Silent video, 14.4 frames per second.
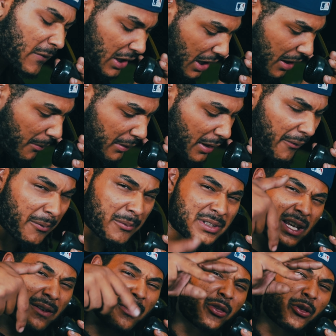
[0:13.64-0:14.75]
coming up with
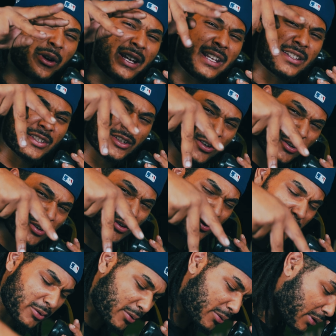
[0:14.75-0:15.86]

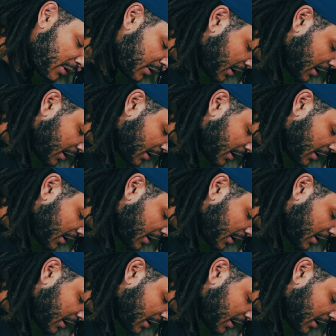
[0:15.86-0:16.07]
732s.